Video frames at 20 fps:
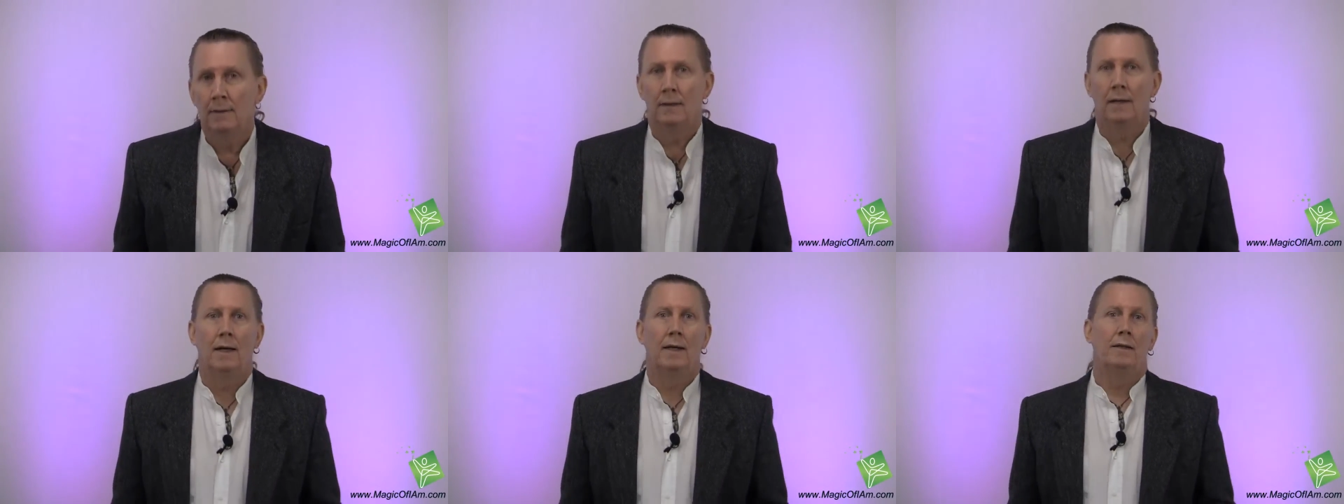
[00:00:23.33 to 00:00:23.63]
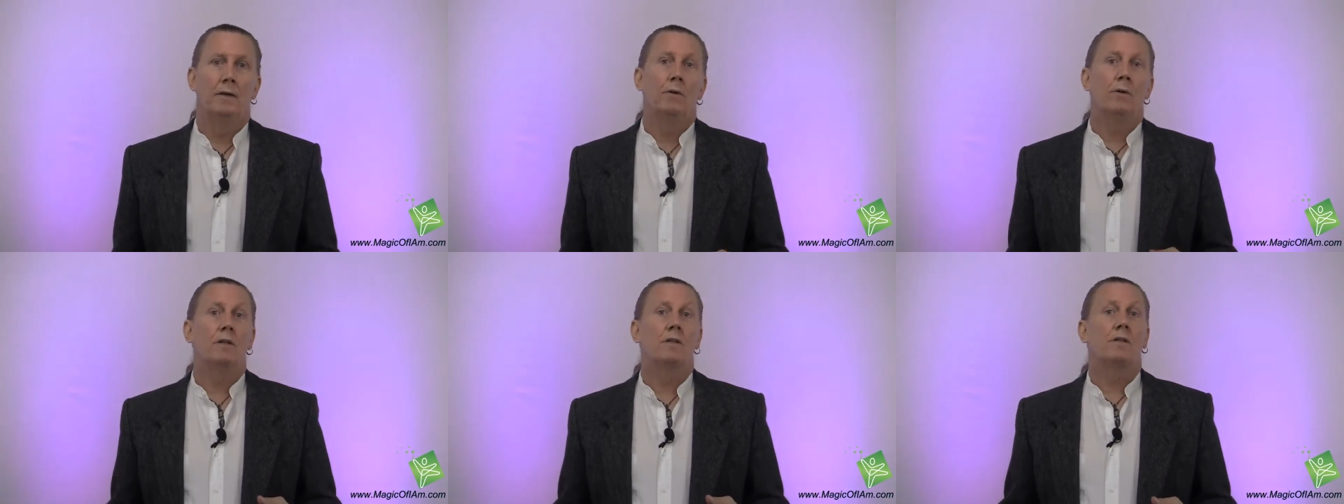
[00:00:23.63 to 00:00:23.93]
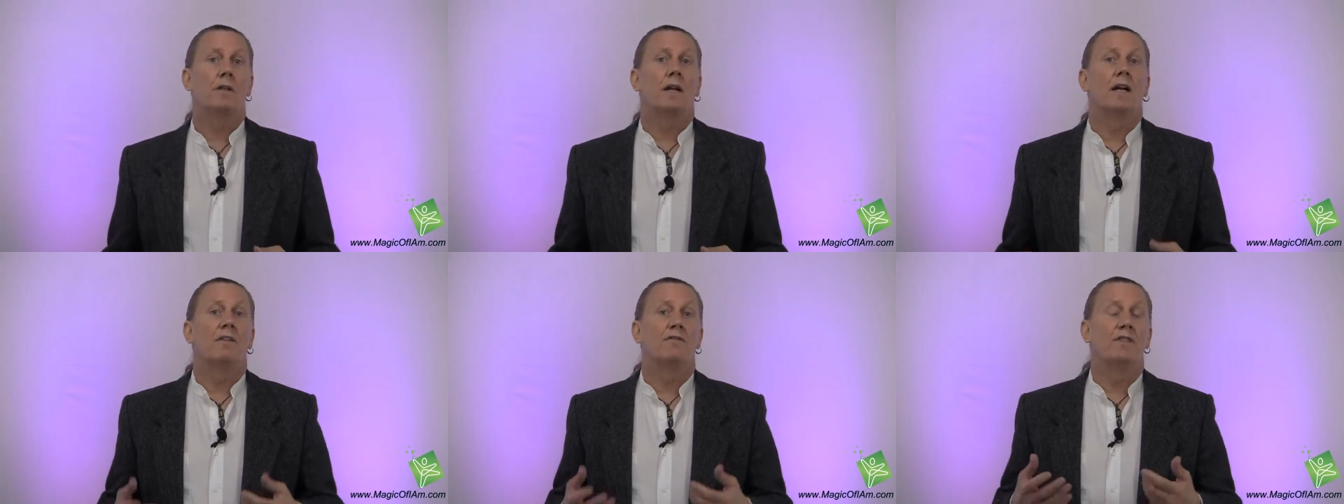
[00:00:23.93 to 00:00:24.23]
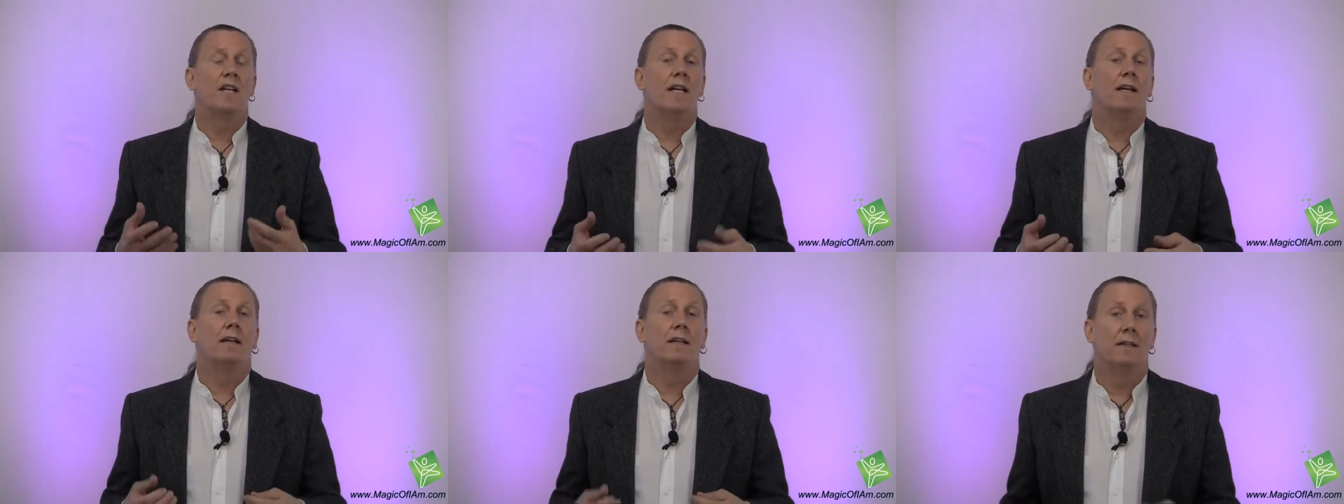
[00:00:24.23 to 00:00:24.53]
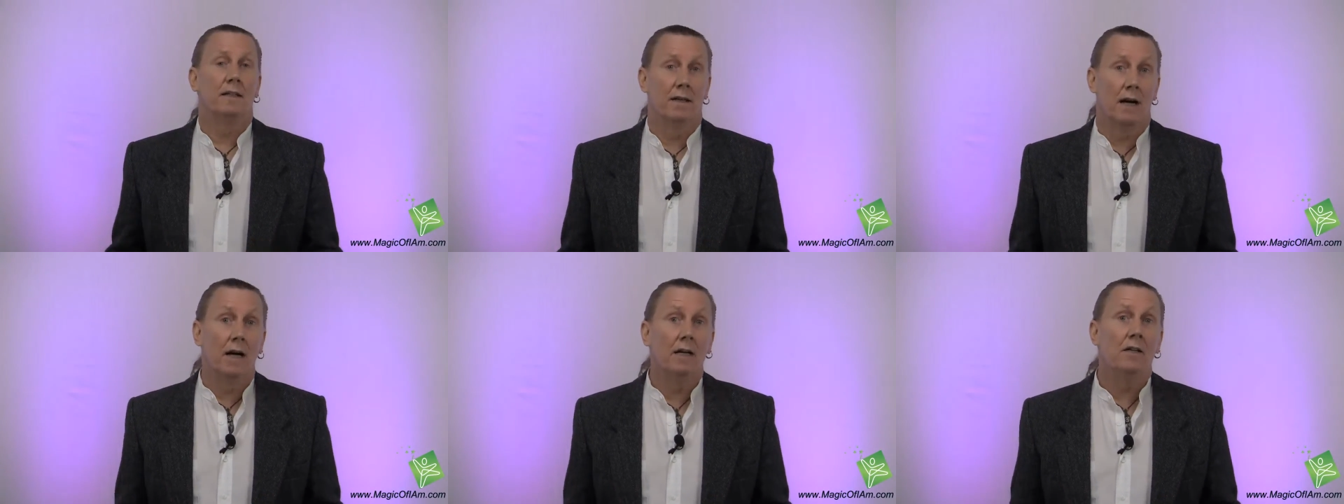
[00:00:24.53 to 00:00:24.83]
I notice that I've
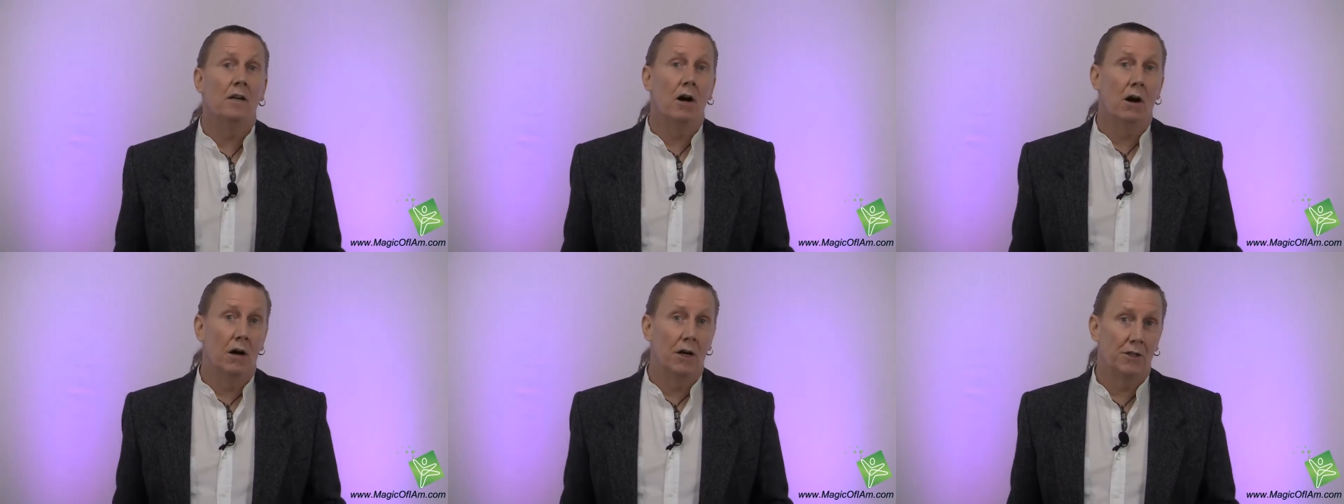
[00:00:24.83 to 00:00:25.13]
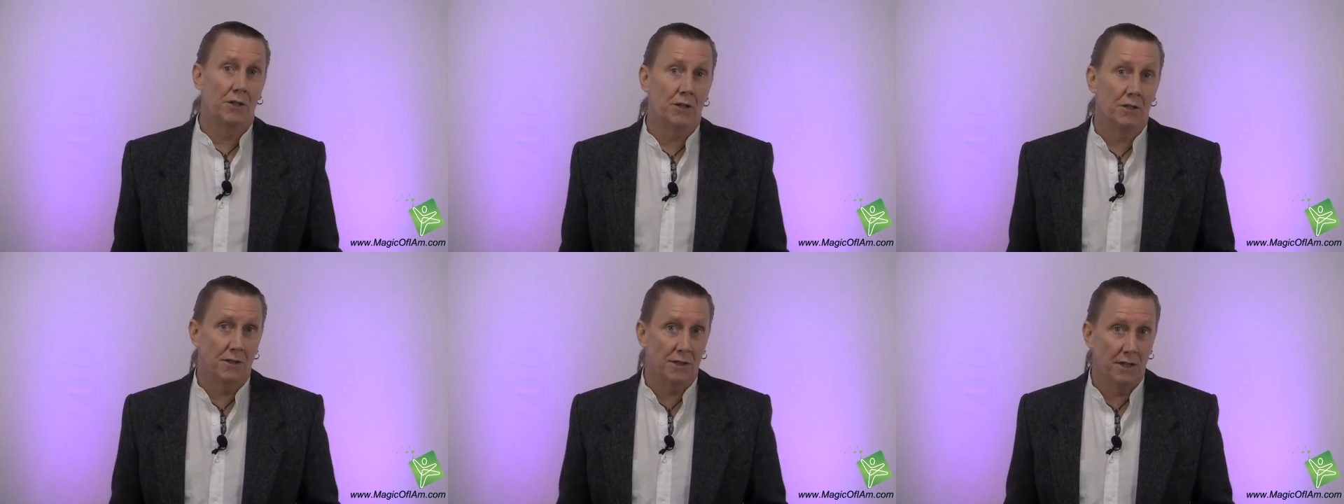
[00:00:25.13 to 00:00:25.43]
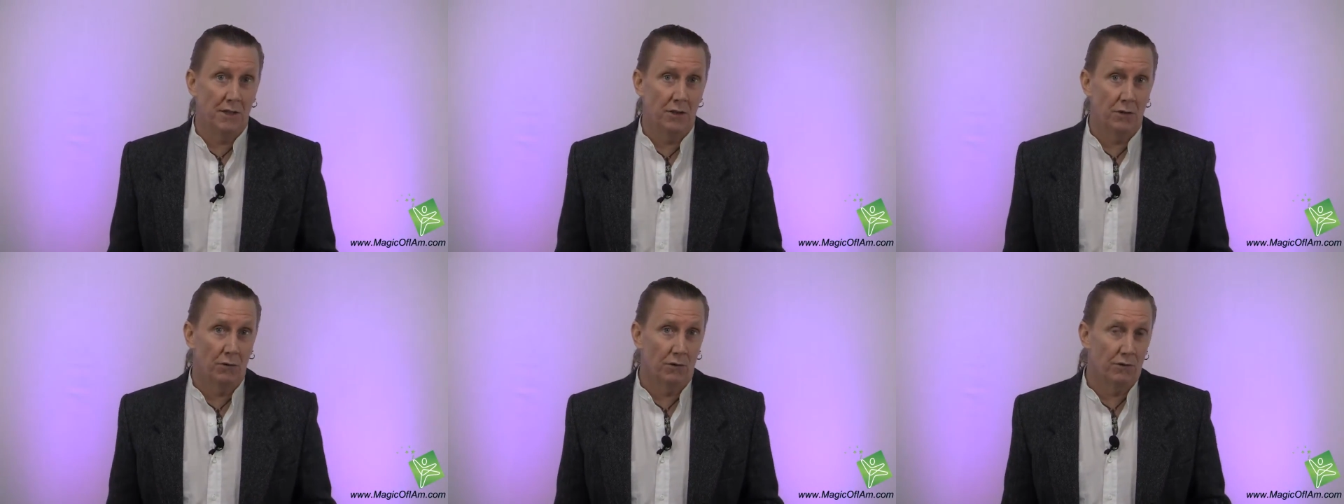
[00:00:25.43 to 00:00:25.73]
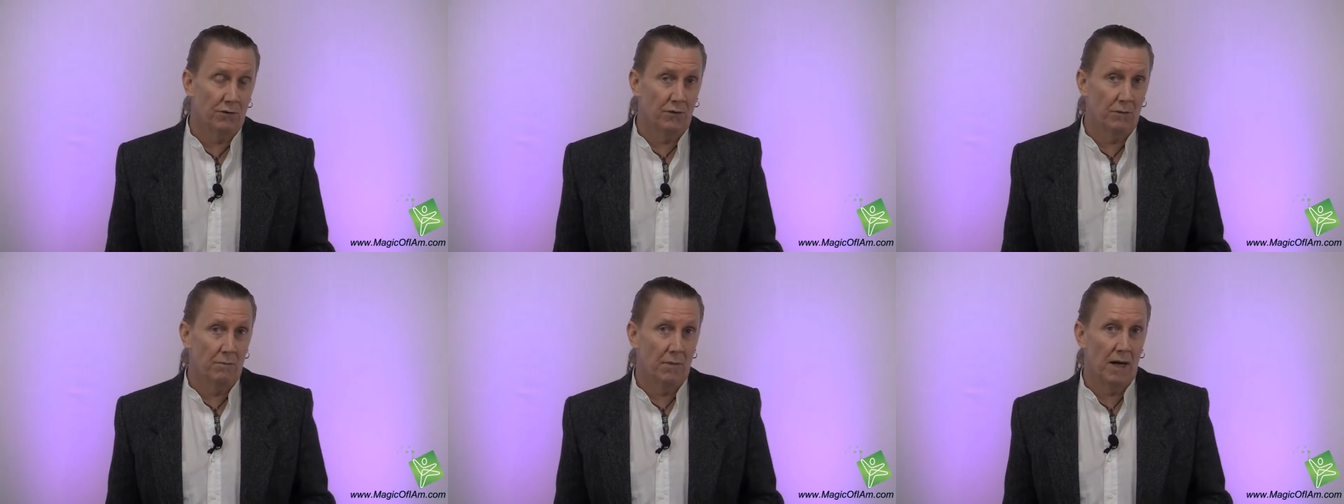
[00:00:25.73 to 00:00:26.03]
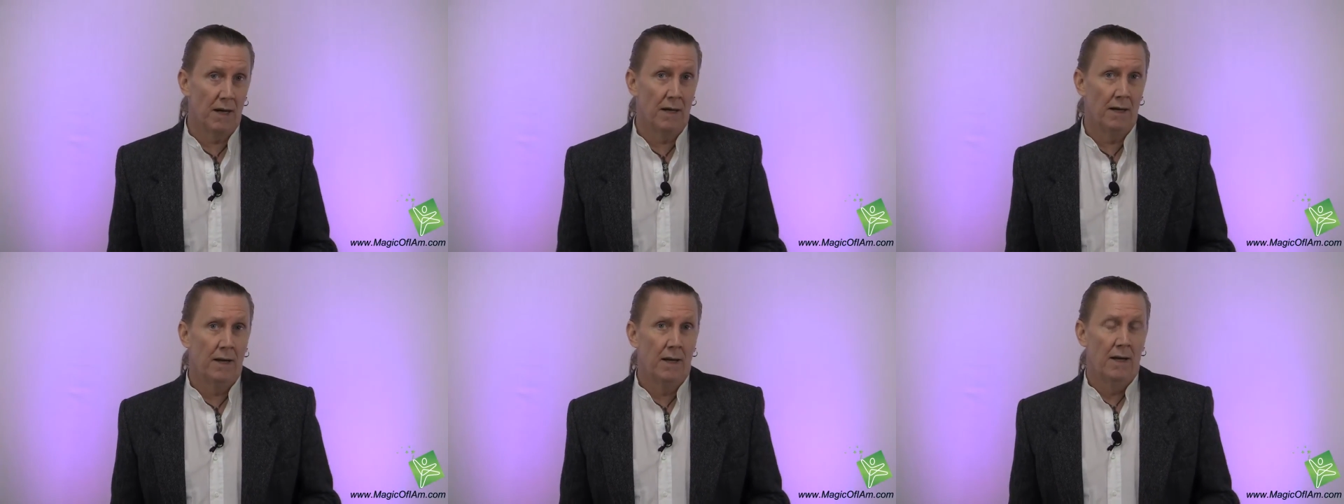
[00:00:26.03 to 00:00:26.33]
taken an unconscious detour from
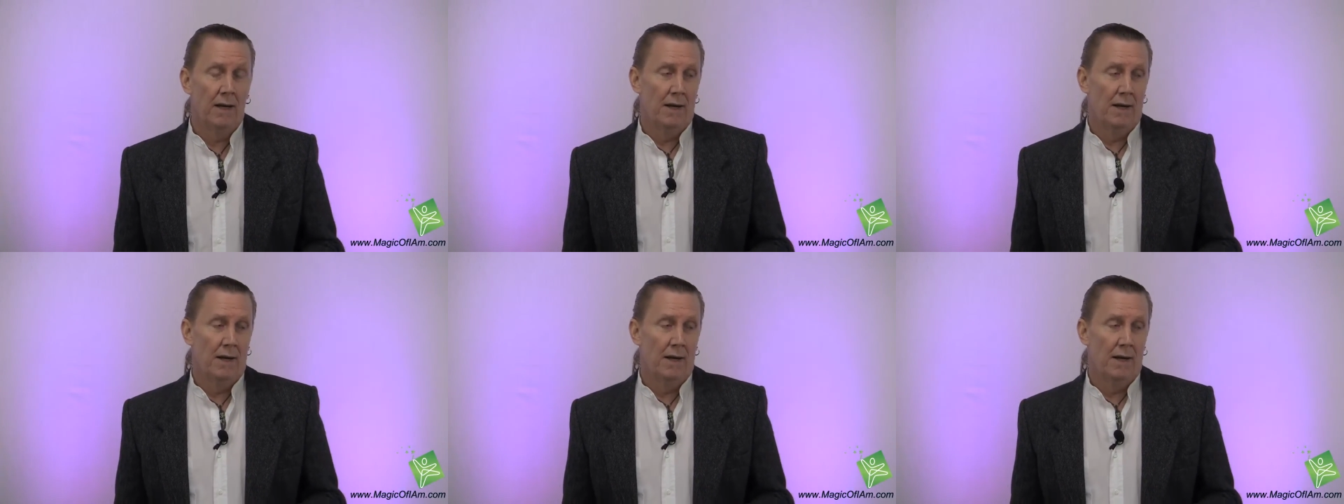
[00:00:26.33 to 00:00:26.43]
my